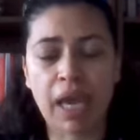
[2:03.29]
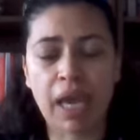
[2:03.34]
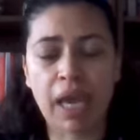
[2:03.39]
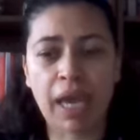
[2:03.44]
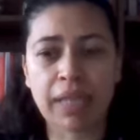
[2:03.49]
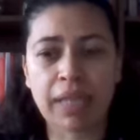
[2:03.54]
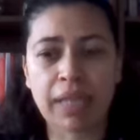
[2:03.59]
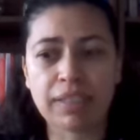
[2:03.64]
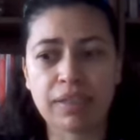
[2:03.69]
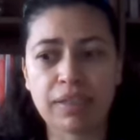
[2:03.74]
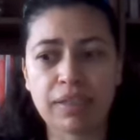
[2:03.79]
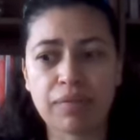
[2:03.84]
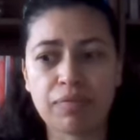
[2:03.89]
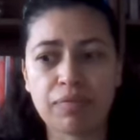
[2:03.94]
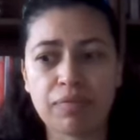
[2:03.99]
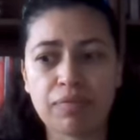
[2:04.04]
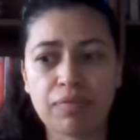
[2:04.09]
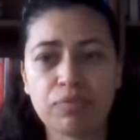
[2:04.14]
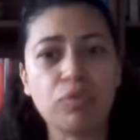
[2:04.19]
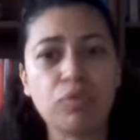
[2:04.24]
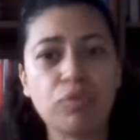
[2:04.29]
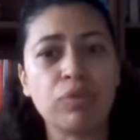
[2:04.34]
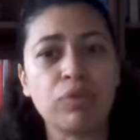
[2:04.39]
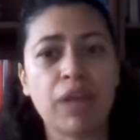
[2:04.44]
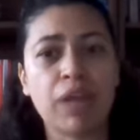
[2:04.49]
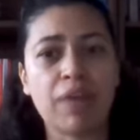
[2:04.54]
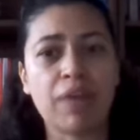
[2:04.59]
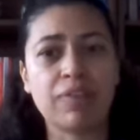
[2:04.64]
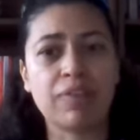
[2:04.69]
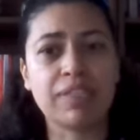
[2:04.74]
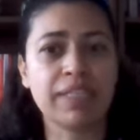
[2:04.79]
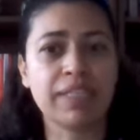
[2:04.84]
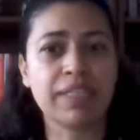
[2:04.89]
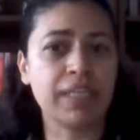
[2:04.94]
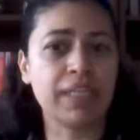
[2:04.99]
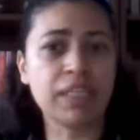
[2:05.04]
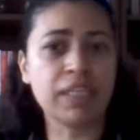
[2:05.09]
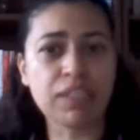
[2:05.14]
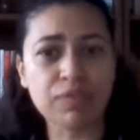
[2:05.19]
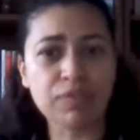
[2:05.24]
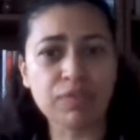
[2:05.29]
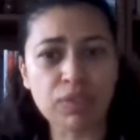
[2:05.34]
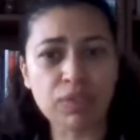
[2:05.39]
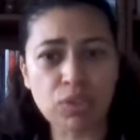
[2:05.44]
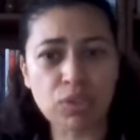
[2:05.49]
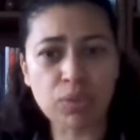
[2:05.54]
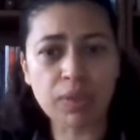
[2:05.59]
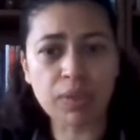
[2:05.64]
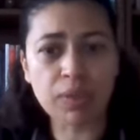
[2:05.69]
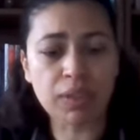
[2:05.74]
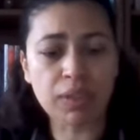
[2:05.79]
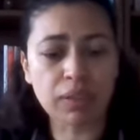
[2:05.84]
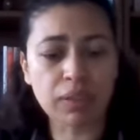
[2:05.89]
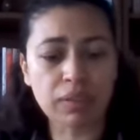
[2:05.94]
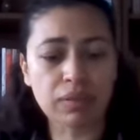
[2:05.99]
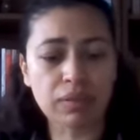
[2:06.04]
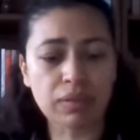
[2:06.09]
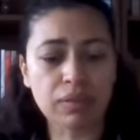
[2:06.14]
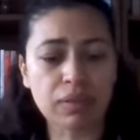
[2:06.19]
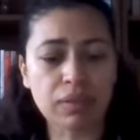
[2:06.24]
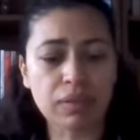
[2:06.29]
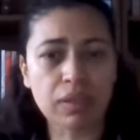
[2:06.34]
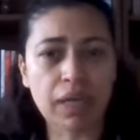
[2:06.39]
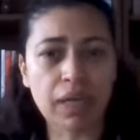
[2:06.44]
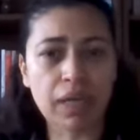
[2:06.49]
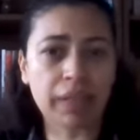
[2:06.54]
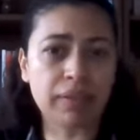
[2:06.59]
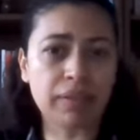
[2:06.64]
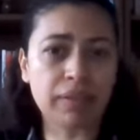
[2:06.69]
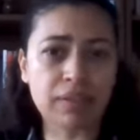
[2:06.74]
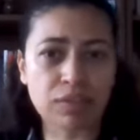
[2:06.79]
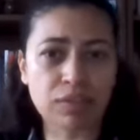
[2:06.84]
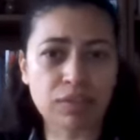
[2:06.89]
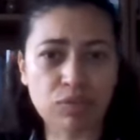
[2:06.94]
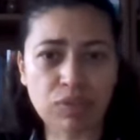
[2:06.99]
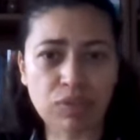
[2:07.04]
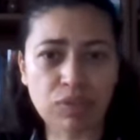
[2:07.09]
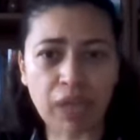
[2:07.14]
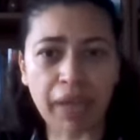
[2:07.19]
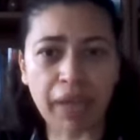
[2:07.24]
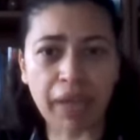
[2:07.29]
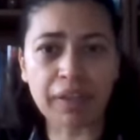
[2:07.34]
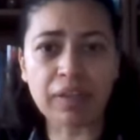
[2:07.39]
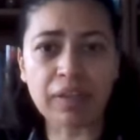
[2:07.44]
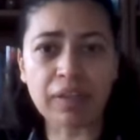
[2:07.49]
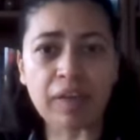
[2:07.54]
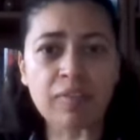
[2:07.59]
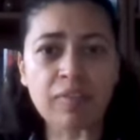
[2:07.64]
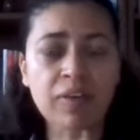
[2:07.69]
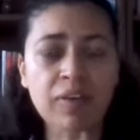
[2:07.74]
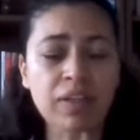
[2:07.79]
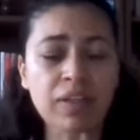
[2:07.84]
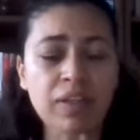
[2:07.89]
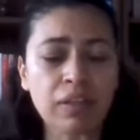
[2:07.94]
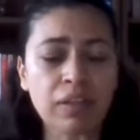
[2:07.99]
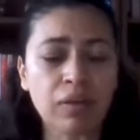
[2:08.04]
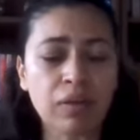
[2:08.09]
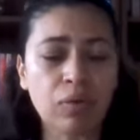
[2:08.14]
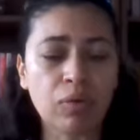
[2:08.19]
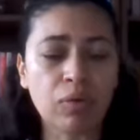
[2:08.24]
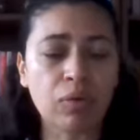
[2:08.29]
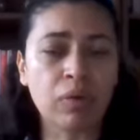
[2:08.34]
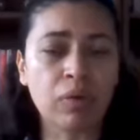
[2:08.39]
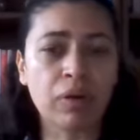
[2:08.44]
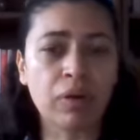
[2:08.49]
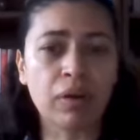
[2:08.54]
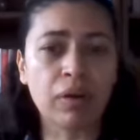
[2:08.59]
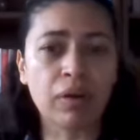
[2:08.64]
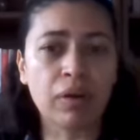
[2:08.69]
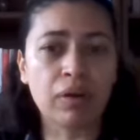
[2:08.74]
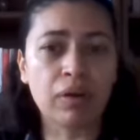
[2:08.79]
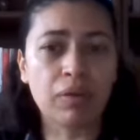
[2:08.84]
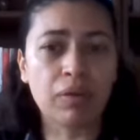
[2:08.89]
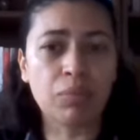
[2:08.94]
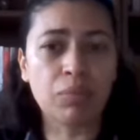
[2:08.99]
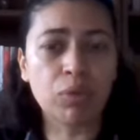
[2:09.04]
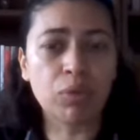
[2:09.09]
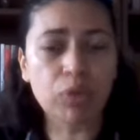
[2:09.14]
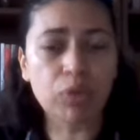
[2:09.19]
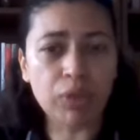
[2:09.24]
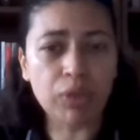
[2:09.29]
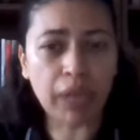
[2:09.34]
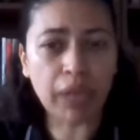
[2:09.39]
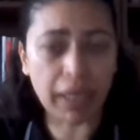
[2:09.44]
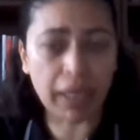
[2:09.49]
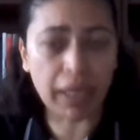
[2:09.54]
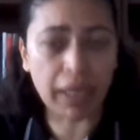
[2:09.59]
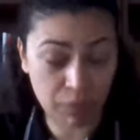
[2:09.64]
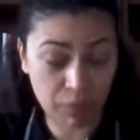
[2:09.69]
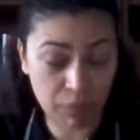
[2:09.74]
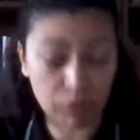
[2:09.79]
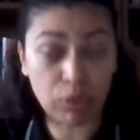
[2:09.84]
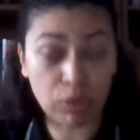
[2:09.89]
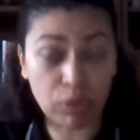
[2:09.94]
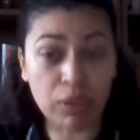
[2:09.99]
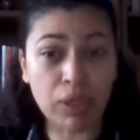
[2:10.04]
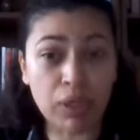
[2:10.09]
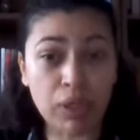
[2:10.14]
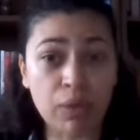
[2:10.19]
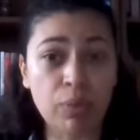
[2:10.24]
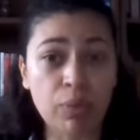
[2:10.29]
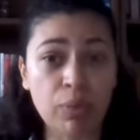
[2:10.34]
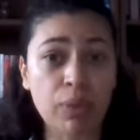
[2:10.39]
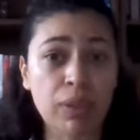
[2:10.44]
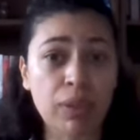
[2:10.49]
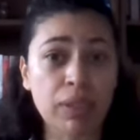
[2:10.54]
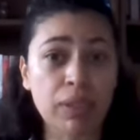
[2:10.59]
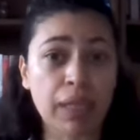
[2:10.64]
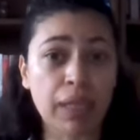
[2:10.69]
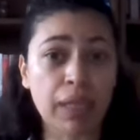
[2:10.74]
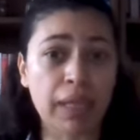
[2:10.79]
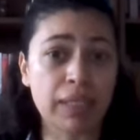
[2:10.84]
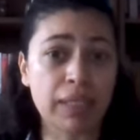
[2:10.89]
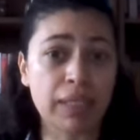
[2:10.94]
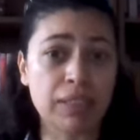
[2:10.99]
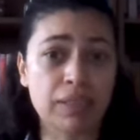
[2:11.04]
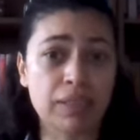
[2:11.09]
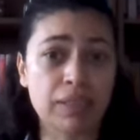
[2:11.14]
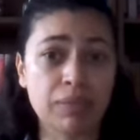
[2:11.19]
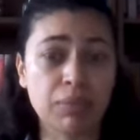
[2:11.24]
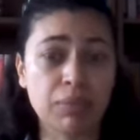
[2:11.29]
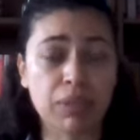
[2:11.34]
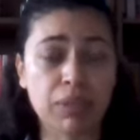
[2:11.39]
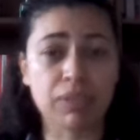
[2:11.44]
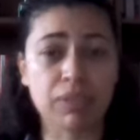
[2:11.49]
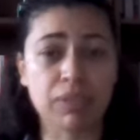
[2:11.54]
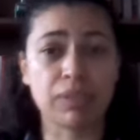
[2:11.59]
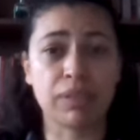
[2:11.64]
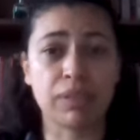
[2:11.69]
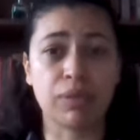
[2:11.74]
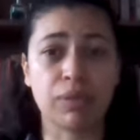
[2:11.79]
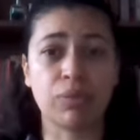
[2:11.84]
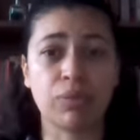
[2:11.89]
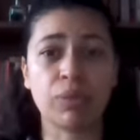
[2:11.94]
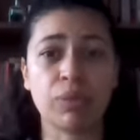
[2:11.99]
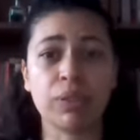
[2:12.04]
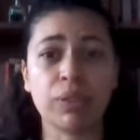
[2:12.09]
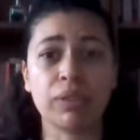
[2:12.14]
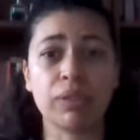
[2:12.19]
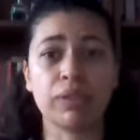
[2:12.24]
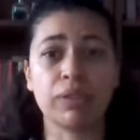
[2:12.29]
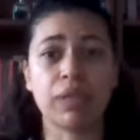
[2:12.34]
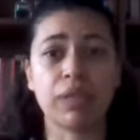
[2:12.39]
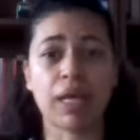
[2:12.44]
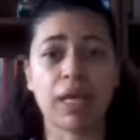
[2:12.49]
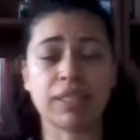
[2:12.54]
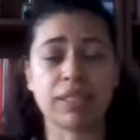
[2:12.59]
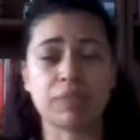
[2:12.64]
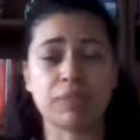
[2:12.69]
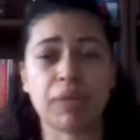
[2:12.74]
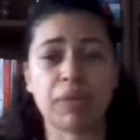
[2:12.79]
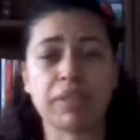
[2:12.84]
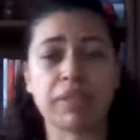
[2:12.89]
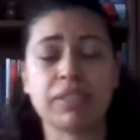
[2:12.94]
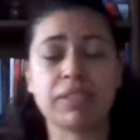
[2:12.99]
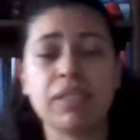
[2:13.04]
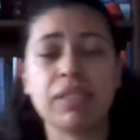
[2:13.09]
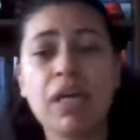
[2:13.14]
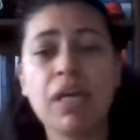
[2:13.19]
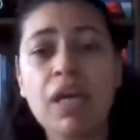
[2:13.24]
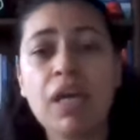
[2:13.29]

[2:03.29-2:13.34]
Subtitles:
at 4 levels, like individual, at the societal level, or monolingual and multilingual aspects.